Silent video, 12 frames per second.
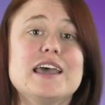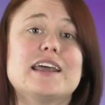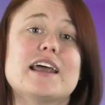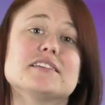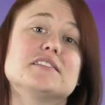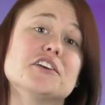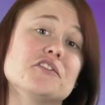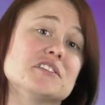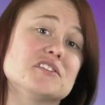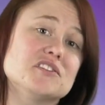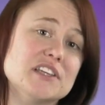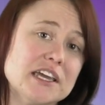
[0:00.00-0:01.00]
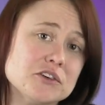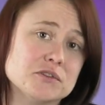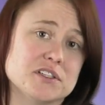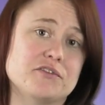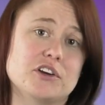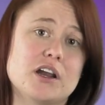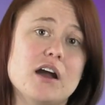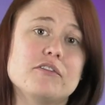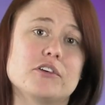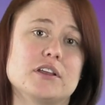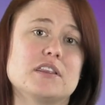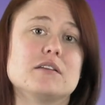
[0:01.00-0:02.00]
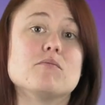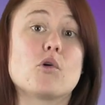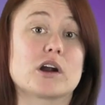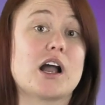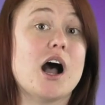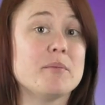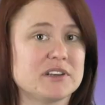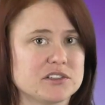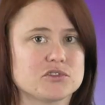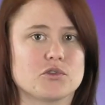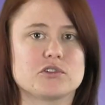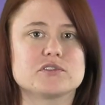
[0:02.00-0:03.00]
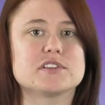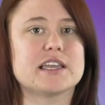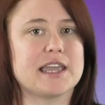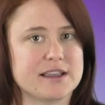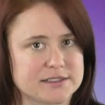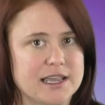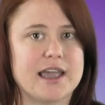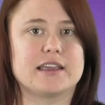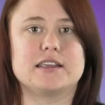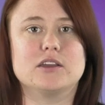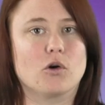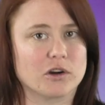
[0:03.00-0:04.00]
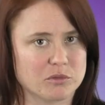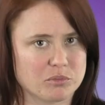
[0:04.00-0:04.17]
and has different standards of recovery than more common disorders like anxiety or